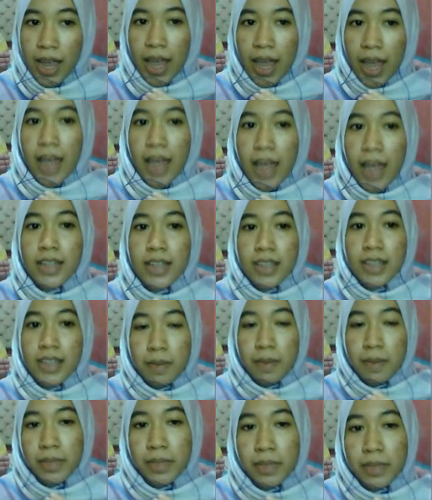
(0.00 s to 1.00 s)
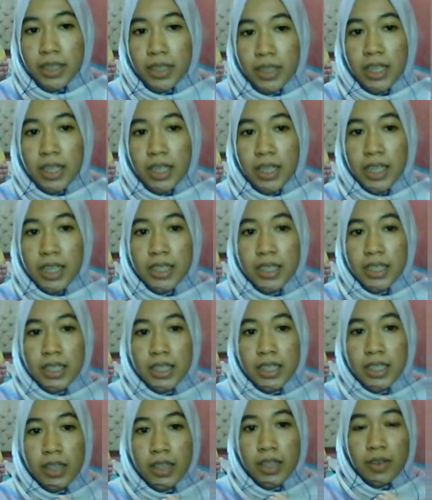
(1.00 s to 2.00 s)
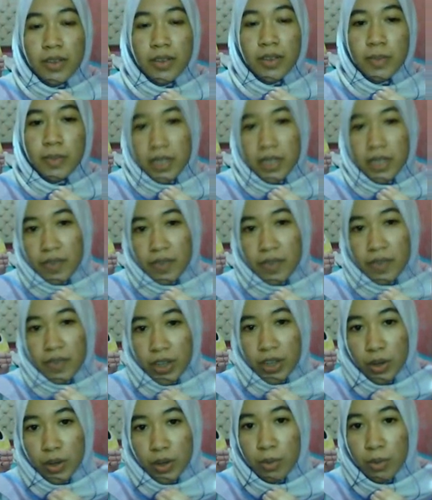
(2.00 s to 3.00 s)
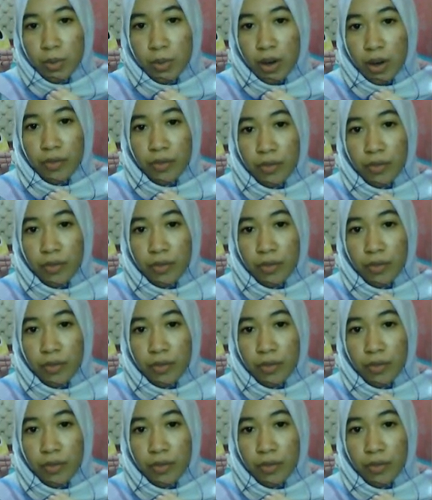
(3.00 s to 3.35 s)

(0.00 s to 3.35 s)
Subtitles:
and the sample is the specific group of